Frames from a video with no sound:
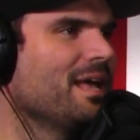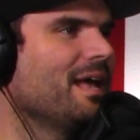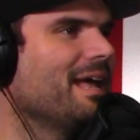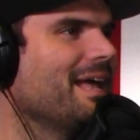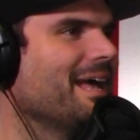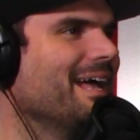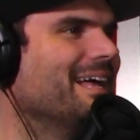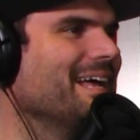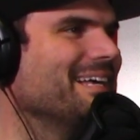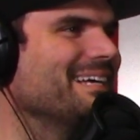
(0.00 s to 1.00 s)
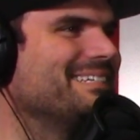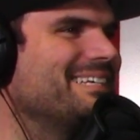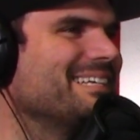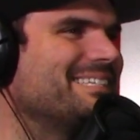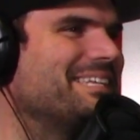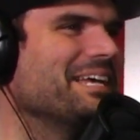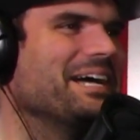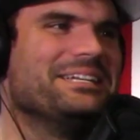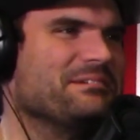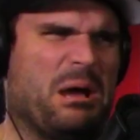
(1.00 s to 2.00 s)
Well, but
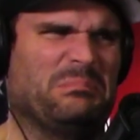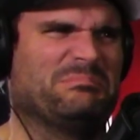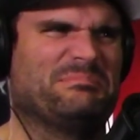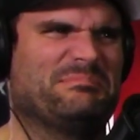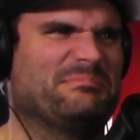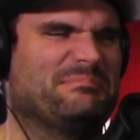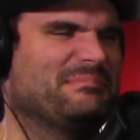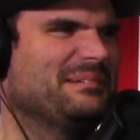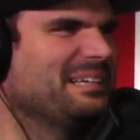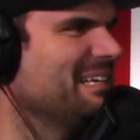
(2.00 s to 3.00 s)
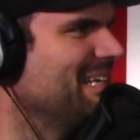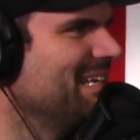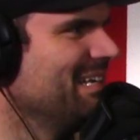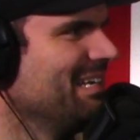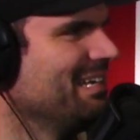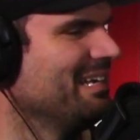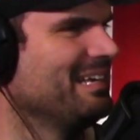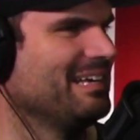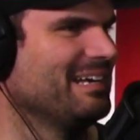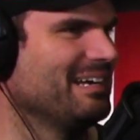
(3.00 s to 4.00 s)
with that in mind, though, so I'm
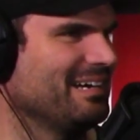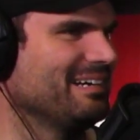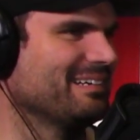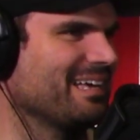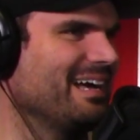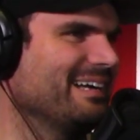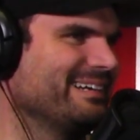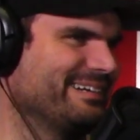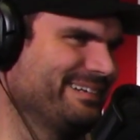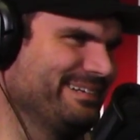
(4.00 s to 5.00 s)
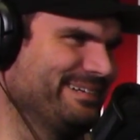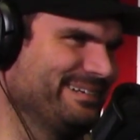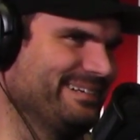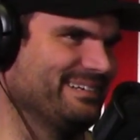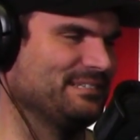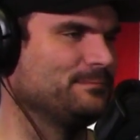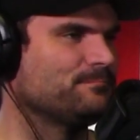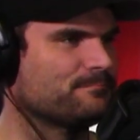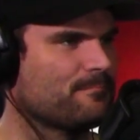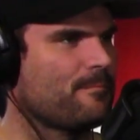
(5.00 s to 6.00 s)
going to really quickly, okay. I'm going to flash this image
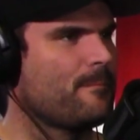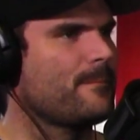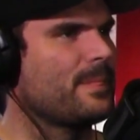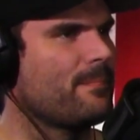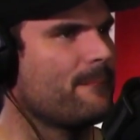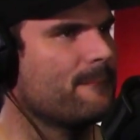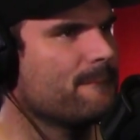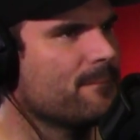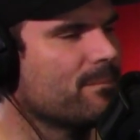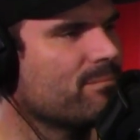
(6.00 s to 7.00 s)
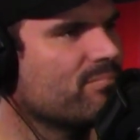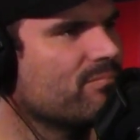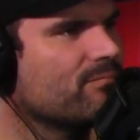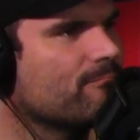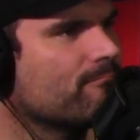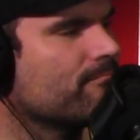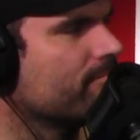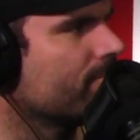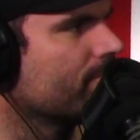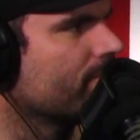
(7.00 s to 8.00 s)
on screen. And I do think it'll be kind of interesting to think,
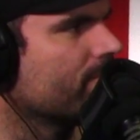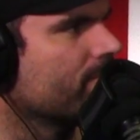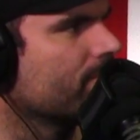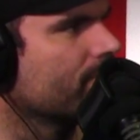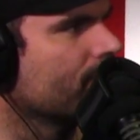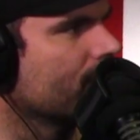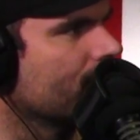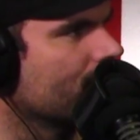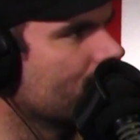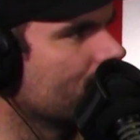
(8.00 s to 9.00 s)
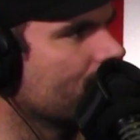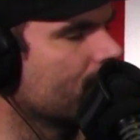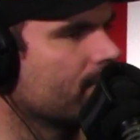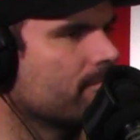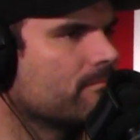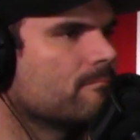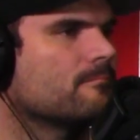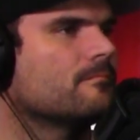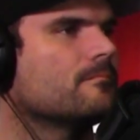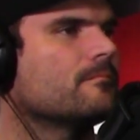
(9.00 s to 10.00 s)
actually, what does come to mind right away
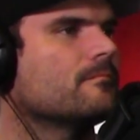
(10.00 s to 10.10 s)
when you see